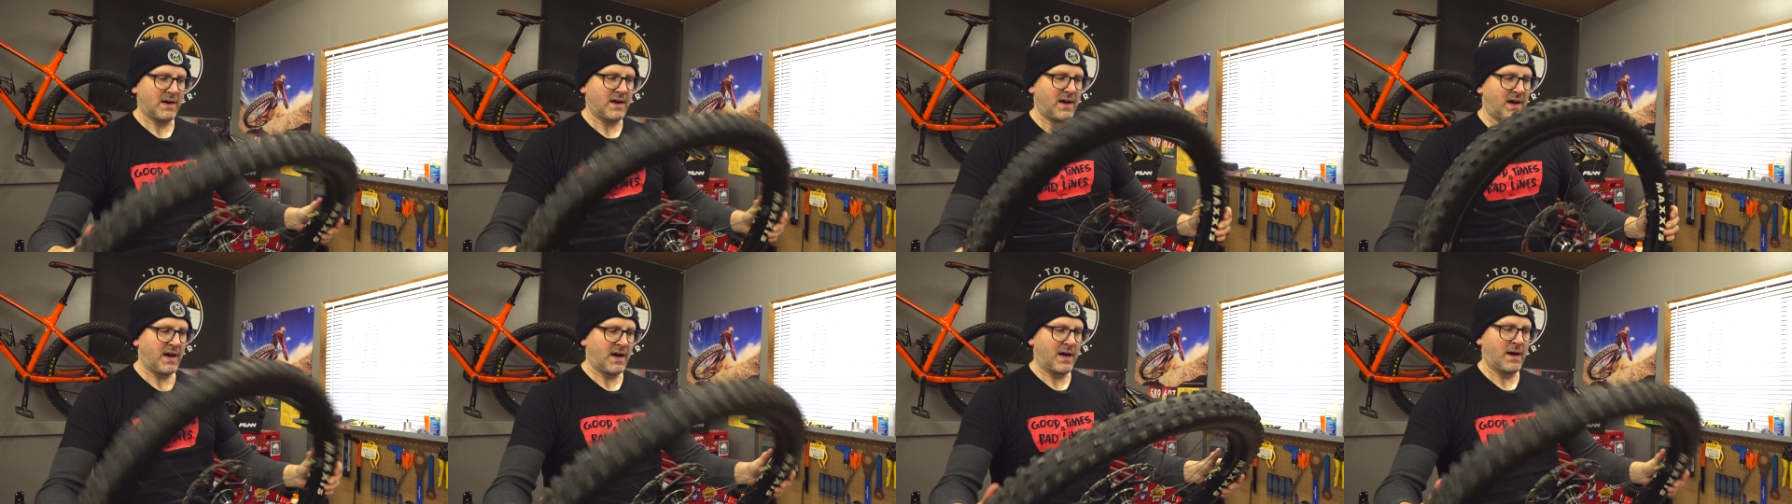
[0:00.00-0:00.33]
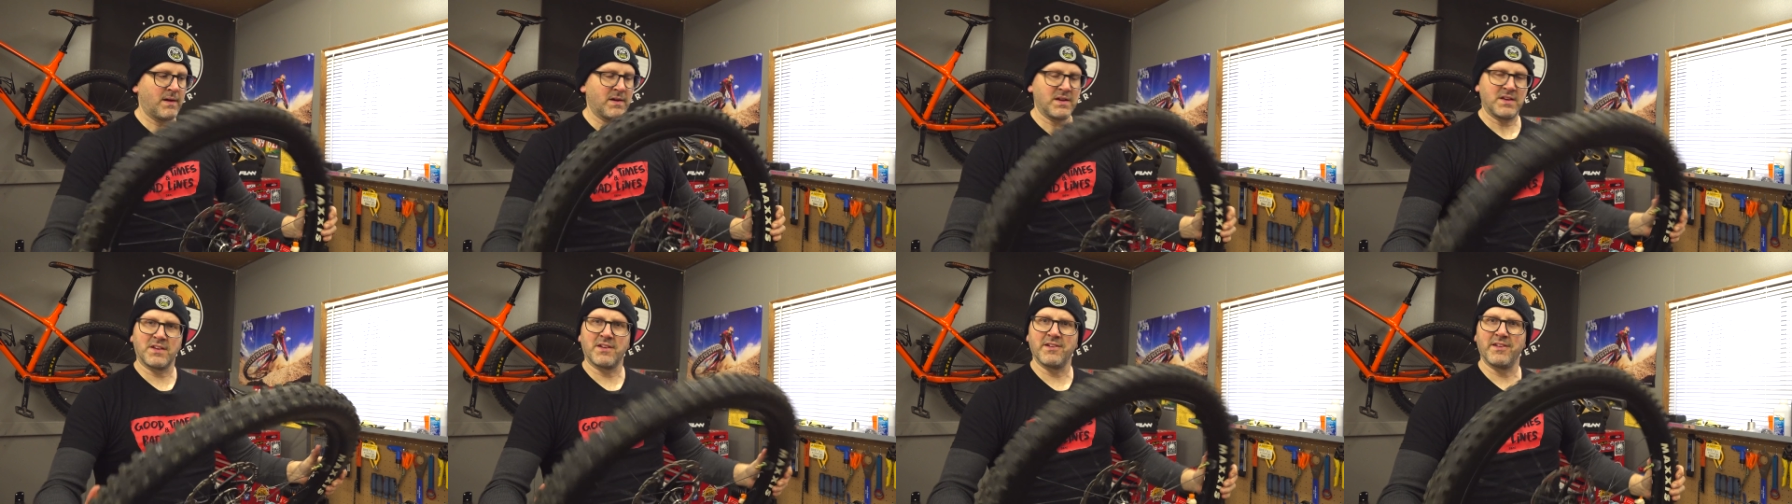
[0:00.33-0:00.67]
Uh,
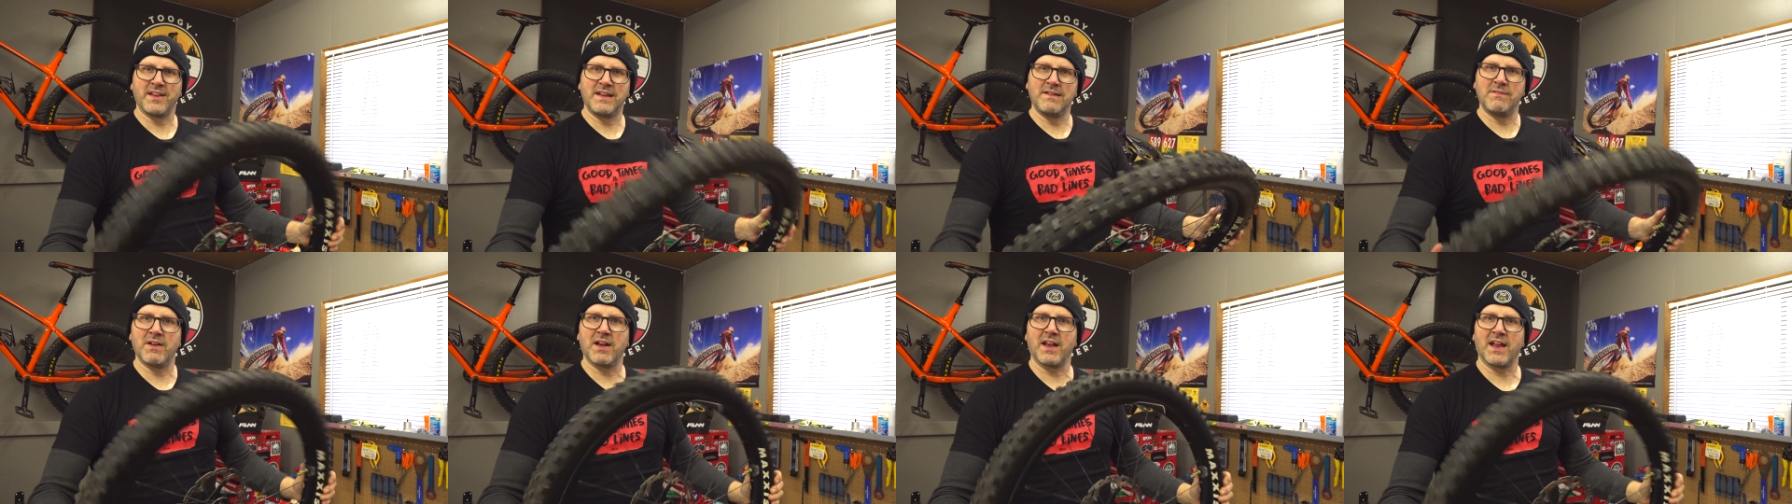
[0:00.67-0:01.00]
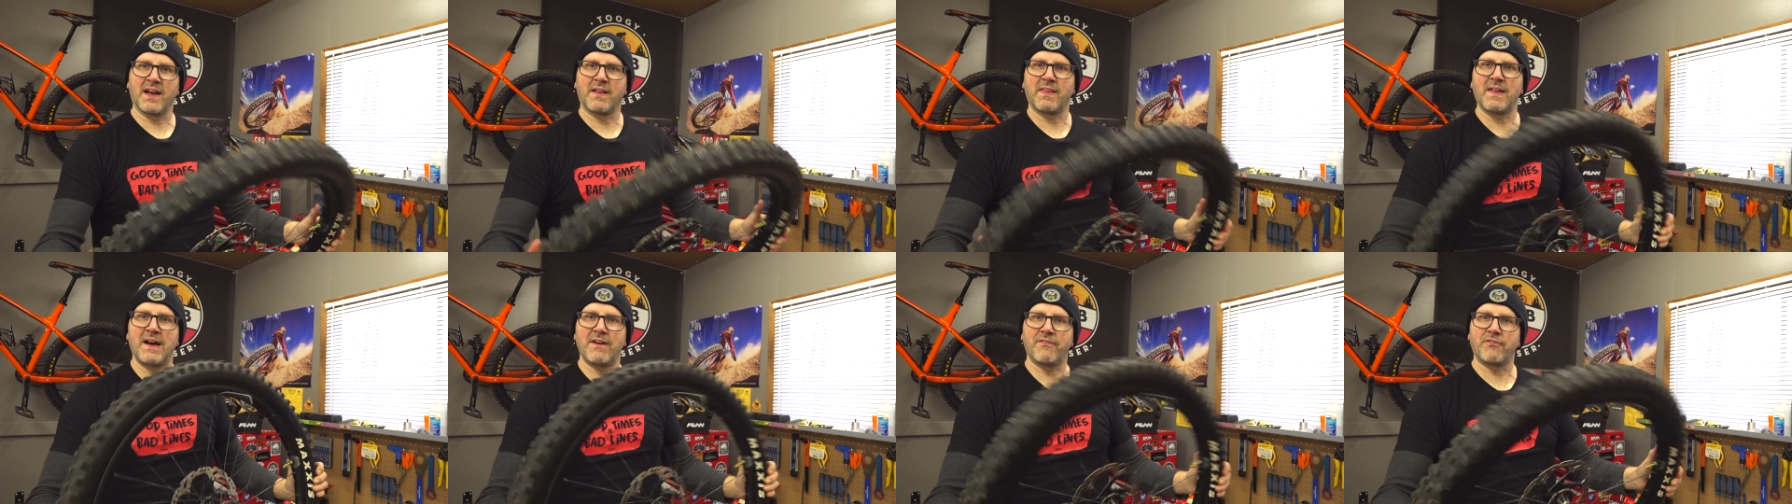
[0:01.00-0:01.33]
I'm gonna leave it
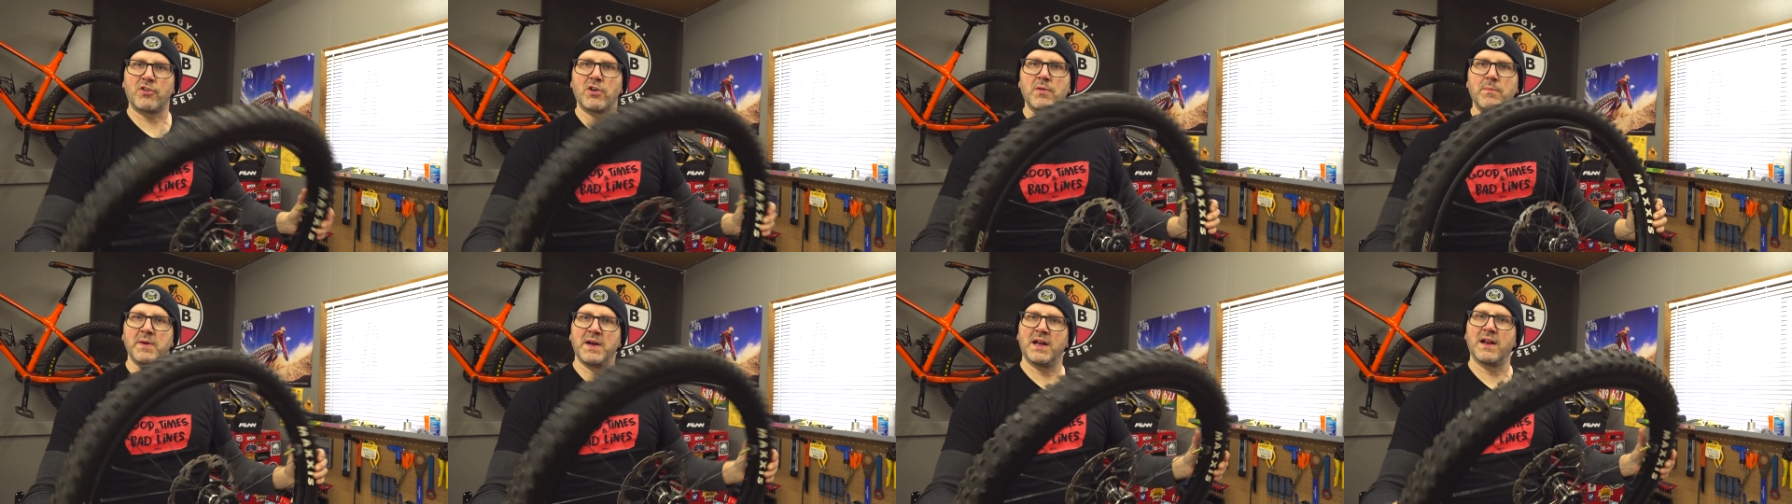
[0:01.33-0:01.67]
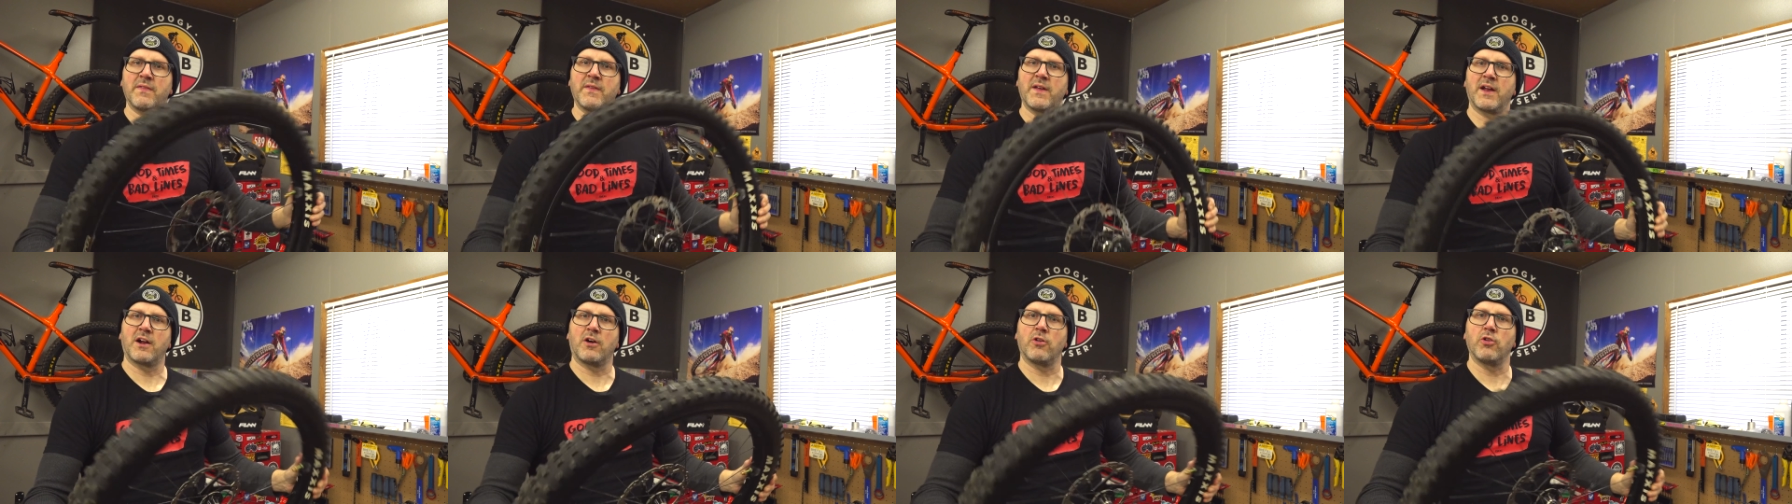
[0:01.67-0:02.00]
like that for a bit
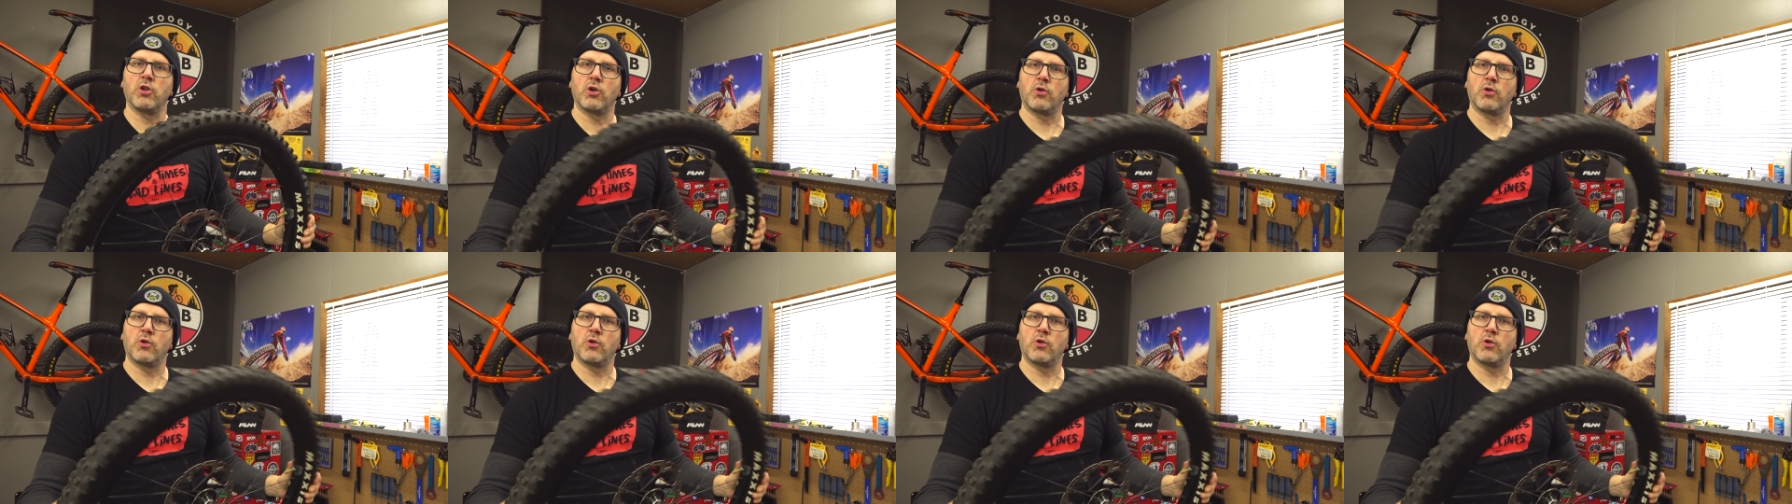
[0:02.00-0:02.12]
and then I'll